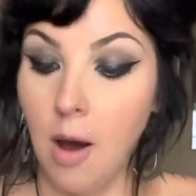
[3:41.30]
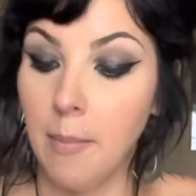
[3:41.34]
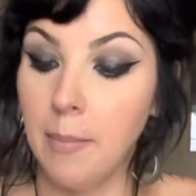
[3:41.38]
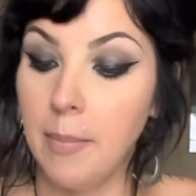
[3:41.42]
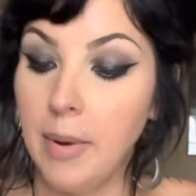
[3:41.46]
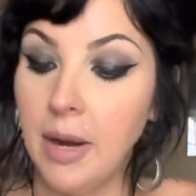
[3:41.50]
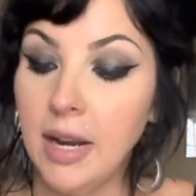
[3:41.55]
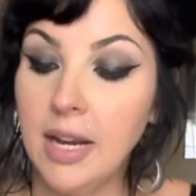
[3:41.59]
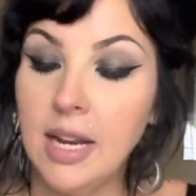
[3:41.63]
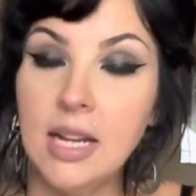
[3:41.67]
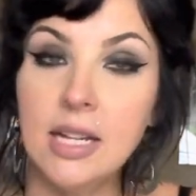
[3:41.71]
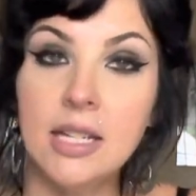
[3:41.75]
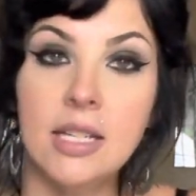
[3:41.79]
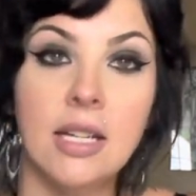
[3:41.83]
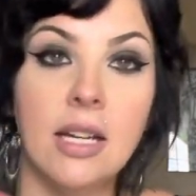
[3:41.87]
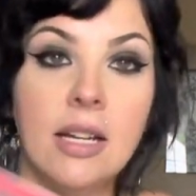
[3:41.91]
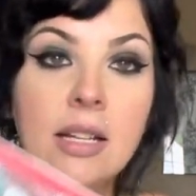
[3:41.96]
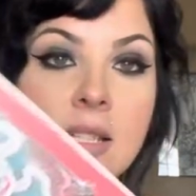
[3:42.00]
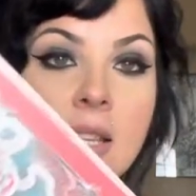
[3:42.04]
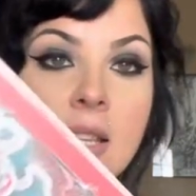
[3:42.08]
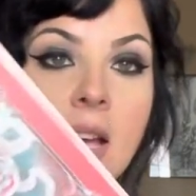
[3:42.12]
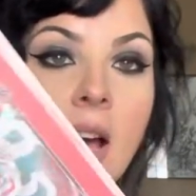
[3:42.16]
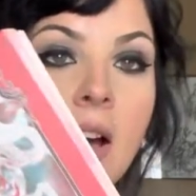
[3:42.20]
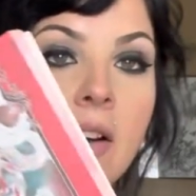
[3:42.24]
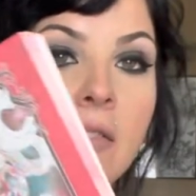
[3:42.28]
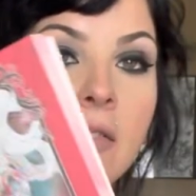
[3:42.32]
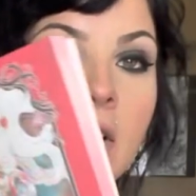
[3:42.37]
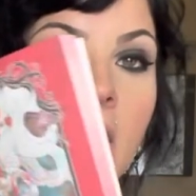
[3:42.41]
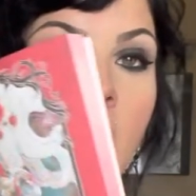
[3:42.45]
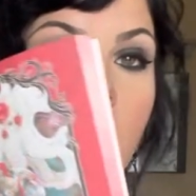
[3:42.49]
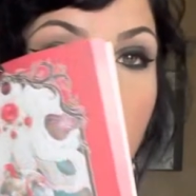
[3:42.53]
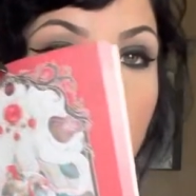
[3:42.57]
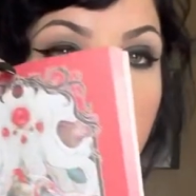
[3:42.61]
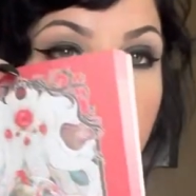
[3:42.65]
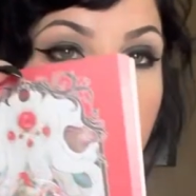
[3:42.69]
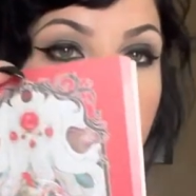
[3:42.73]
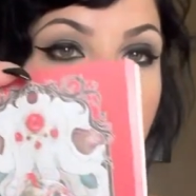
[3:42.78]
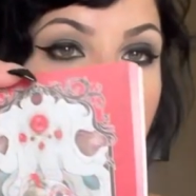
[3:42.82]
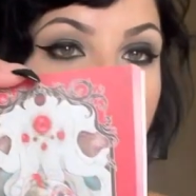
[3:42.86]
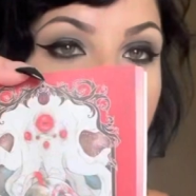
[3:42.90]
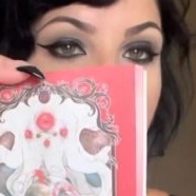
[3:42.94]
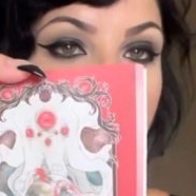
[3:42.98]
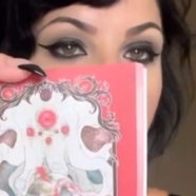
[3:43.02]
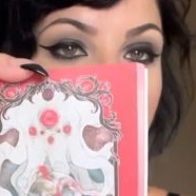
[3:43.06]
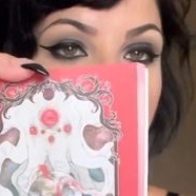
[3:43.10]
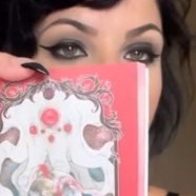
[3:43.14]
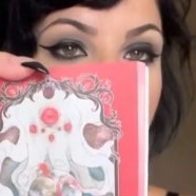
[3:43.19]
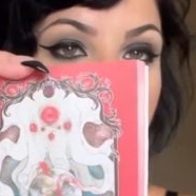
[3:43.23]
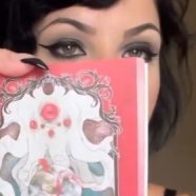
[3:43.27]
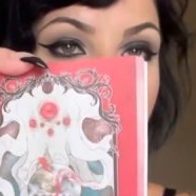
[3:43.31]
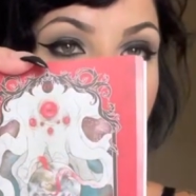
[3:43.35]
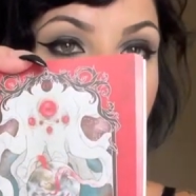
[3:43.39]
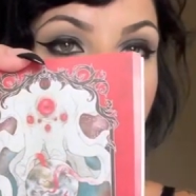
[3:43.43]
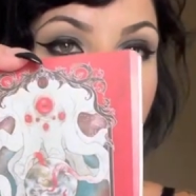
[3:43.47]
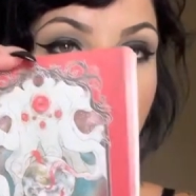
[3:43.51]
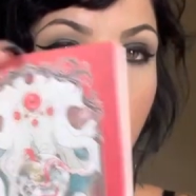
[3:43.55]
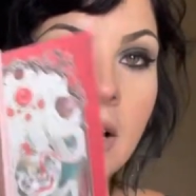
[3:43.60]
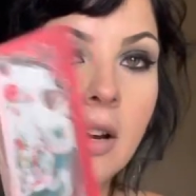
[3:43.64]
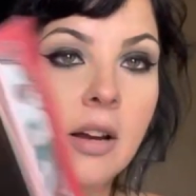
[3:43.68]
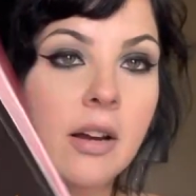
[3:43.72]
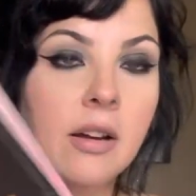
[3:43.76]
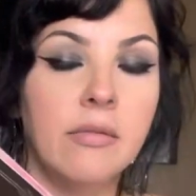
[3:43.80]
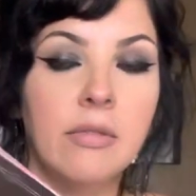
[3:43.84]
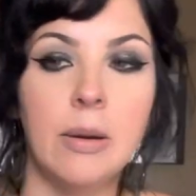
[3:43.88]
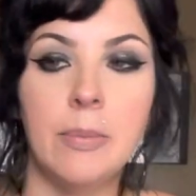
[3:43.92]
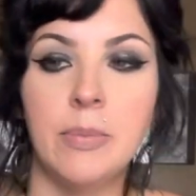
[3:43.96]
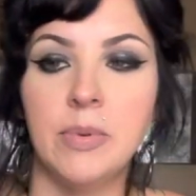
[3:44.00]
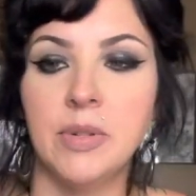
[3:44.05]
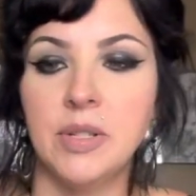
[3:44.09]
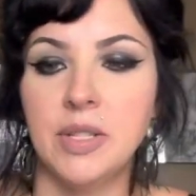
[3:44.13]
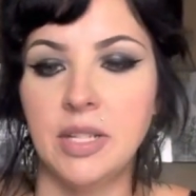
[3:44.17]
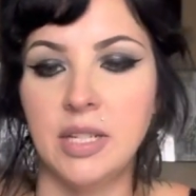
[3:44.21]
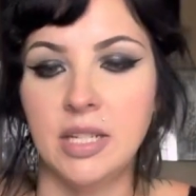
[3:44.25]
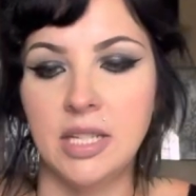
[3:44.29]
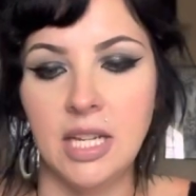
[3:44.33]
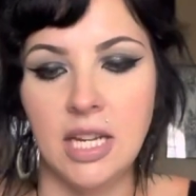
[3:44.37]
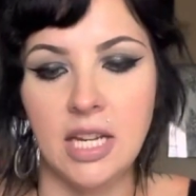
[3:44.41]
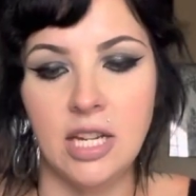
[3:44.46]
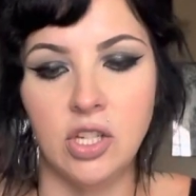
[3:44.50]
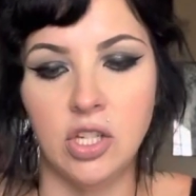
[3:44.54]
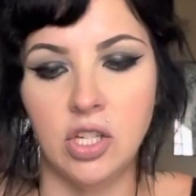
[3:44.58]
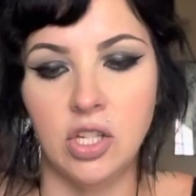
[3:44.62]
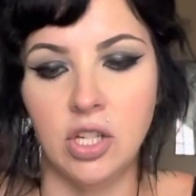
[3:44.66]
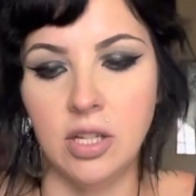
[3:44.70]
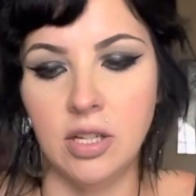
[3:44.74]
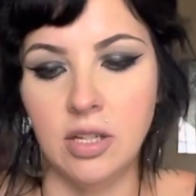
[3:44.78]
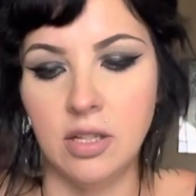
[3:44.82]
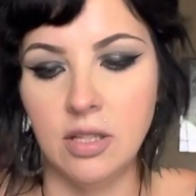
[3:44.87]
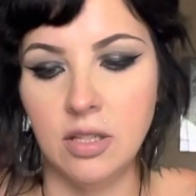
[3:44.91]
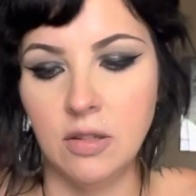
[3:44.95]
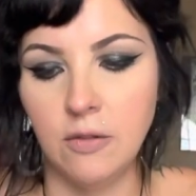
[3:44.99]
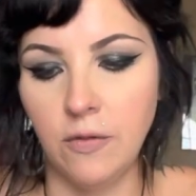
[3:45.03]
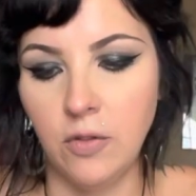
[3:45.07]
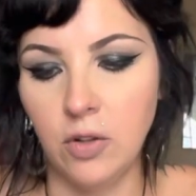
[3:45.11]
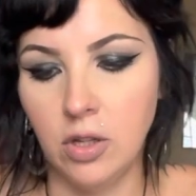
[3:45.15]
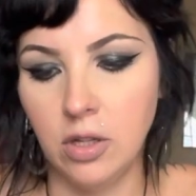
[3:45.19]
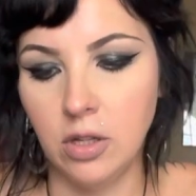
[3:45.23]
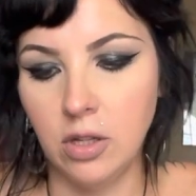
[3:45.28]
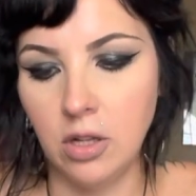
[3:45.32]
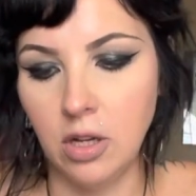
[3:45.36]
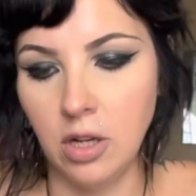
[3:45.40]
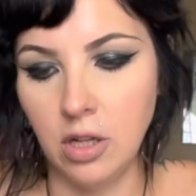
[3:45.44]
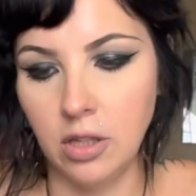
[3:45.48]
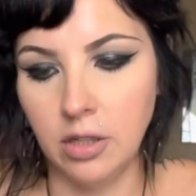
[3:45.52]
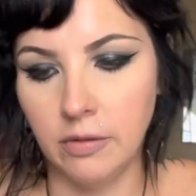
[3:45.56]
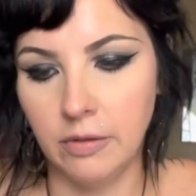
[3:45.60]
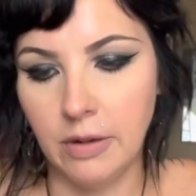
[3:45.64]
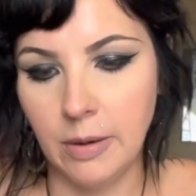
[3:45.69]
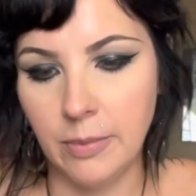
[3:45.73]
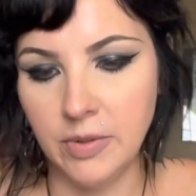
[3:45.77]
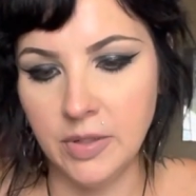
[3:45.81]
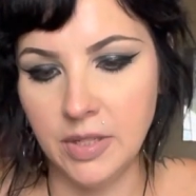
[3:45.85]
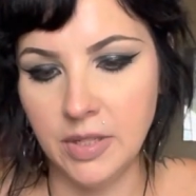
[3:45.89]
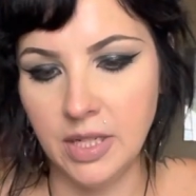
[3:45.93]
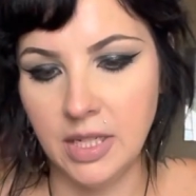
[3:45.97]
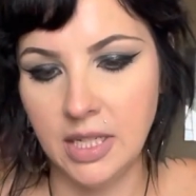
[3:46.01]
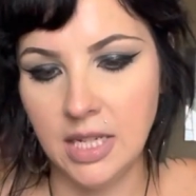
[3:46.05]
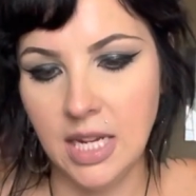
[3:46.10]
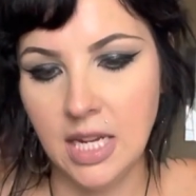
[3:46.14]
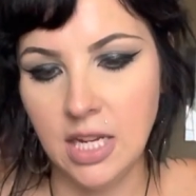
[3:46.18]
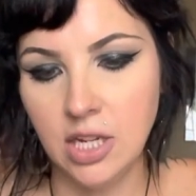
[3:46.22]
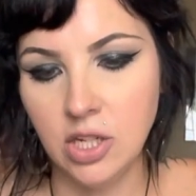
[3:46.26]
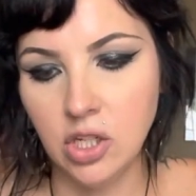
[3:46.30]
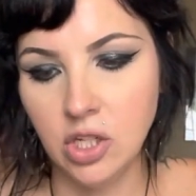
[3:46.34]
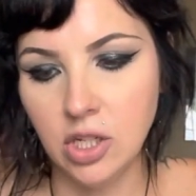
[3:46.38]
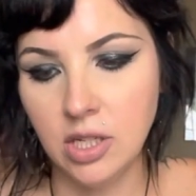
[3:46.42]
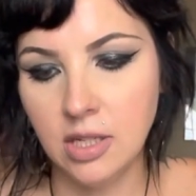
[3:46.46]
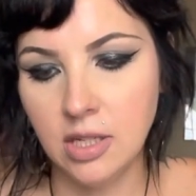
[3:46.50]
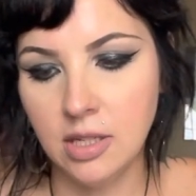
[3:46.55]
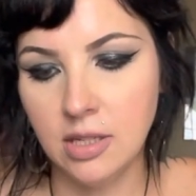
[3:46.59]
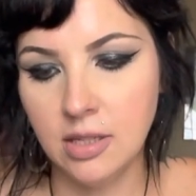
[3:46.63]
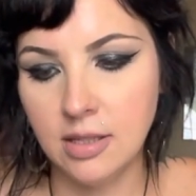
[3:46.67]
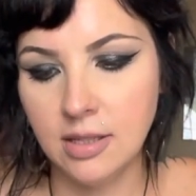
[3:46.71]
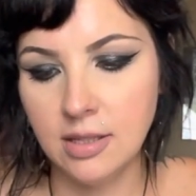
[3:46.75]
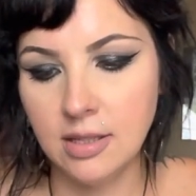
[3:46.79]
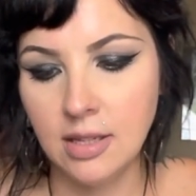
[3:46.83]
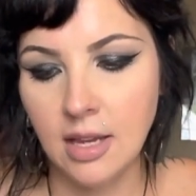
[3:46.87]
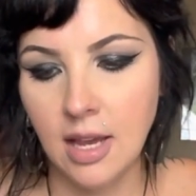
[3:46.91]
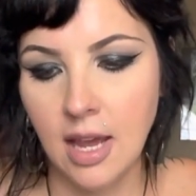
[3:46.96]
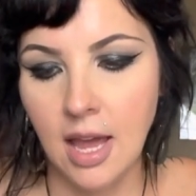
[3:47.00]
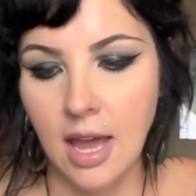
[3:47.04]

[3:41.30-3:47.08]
but it does have color representations, full color representations.